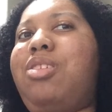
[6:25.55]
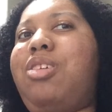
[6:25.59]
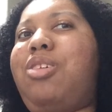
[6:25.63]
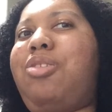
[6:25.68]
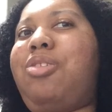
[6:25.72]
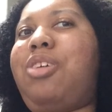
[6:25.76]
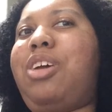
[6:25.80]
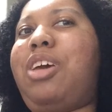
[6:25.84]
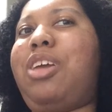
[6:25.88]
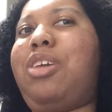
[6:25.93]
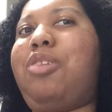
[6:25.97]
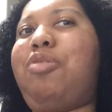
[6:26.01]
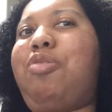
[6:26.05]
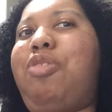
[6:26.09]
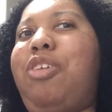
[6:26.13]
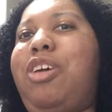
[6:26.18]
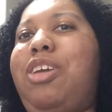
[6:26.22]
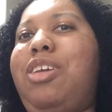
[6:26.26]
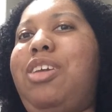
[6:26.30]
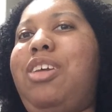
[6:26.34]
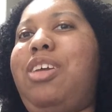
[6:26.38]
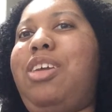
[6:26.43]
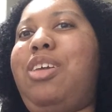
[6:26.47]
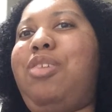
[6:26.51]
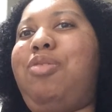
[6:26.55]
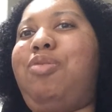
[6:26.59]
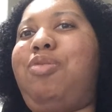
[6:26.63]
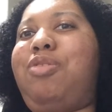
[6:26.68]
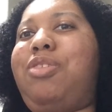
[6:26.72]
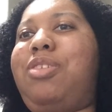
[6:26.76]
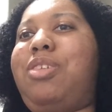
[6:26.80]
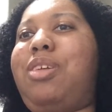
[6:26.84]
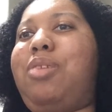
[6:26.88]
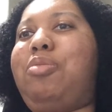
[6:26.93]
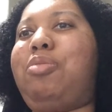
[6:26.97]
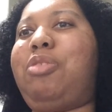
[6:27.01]
don't get offended
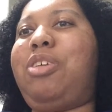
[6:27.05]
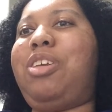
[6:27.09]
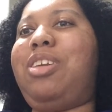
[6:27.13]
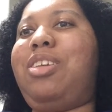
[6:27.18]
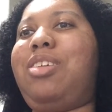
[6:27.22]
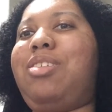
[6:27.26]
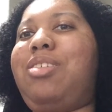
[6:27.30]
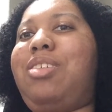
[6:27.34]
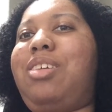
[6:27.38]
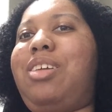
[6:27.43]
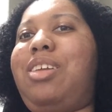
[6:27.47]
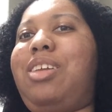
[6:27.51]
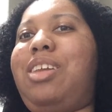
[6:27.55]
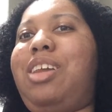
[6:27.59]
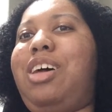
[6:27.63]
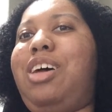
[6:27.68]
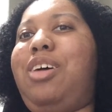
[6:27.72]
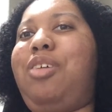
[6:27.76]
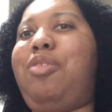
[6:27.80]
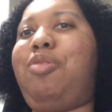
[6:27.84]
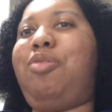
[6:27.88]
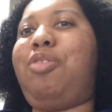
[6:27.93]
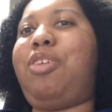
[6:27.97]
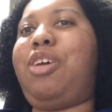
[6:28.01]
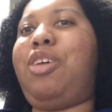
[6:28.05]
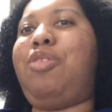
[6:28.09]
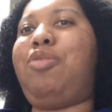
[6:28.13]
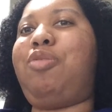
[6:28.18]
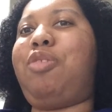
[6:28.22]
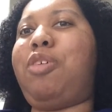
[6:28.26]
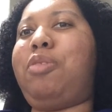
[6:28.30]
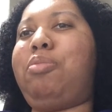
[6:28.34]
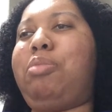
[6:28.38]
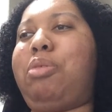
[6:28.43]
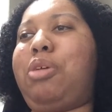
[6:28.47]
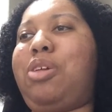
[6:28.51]
if someone doesn't love,
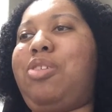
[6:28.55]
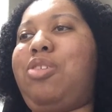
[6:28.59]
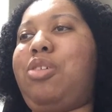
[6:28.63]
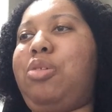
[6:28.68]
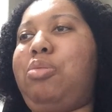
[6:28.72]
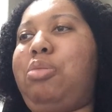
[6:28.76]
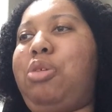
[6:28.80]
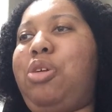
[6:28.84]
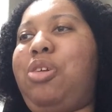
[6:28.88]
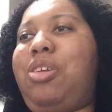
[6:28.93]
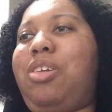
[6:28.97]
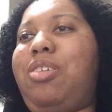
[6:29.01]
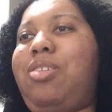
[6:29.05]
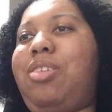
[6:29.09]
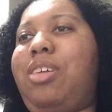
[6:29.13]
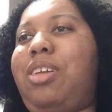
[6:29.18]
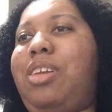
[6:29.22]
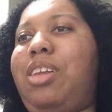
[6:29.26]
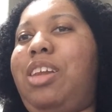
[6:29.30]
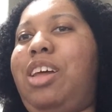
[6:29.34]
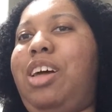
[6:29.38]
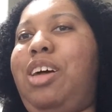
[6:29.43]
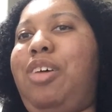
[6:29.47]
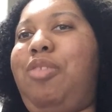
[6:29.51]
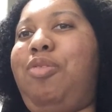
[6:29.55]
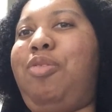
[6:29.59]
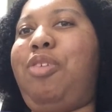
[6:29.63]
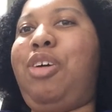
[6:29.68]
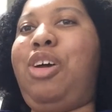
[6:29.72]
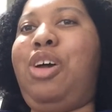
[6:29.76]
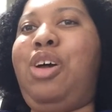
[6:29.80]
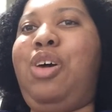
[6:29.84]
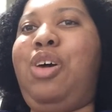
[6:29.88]
if a booktuber doesn't love